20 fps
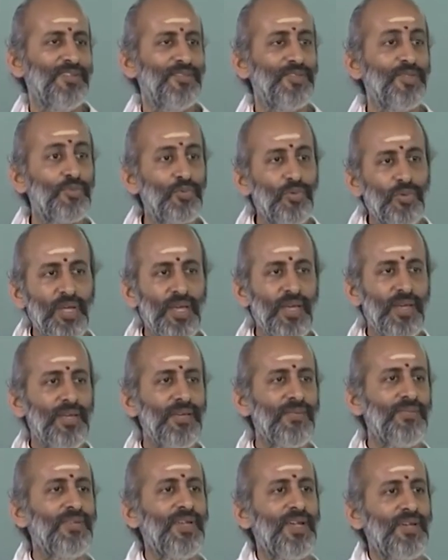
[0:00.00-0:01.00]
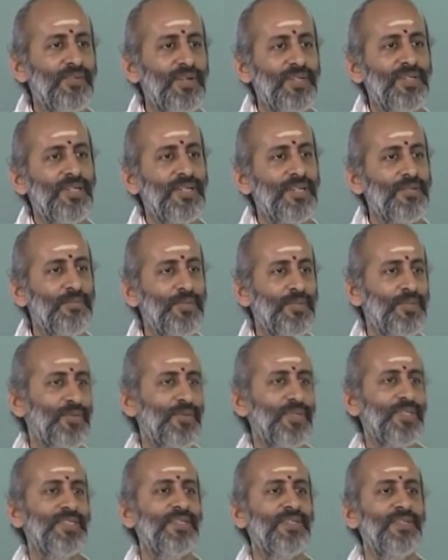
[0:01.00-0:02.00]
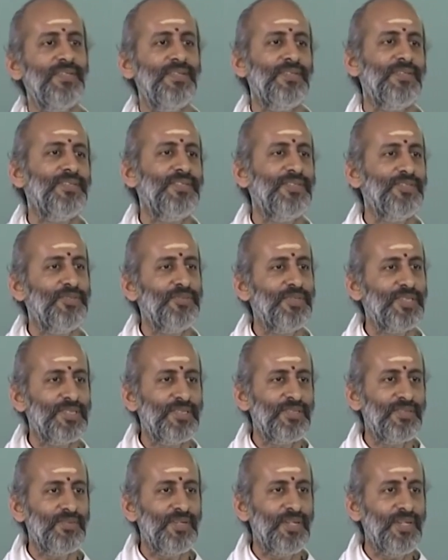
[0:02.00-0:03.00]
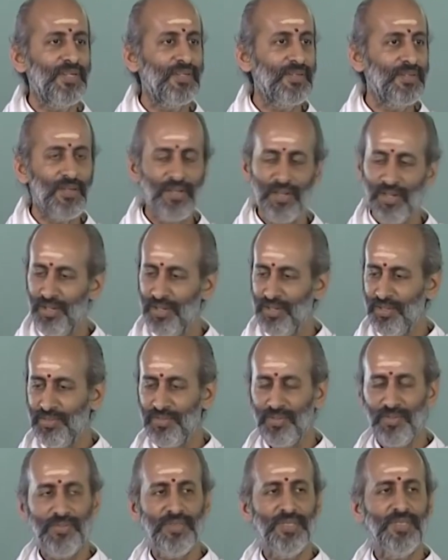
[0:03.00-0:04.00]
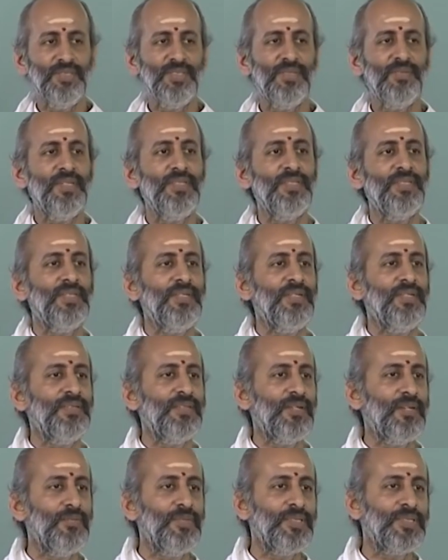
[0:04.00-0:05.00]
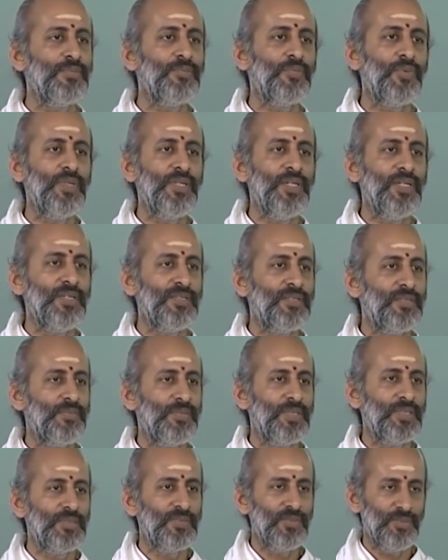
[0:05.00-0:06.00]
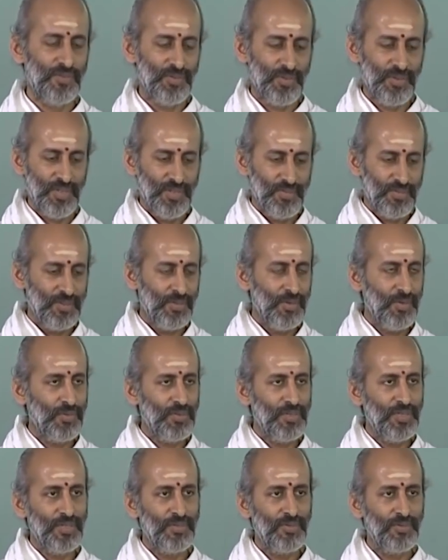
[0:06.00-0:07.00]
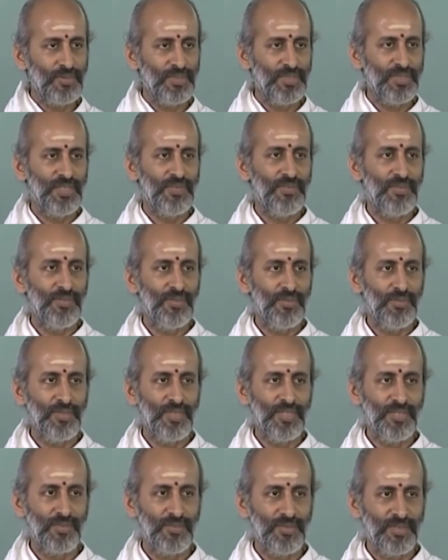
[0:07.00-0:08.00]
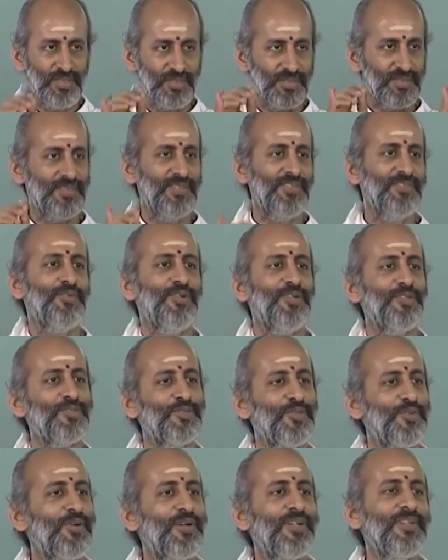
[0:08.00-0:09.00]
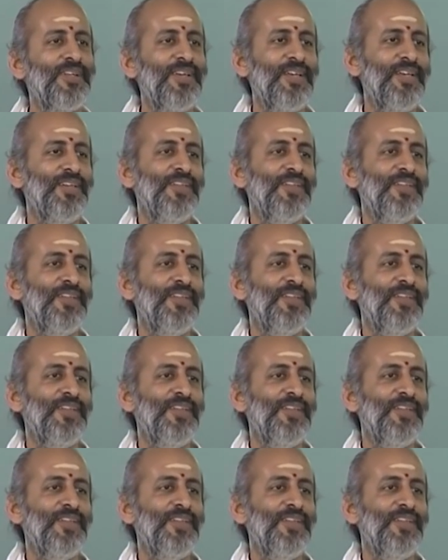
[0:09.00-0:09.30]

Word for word: See, today we have ended up into a certain situation wherein, so within civil engineering there will be some 20 disciplines. So he will know only to do this, he will know only to do this, so on so on.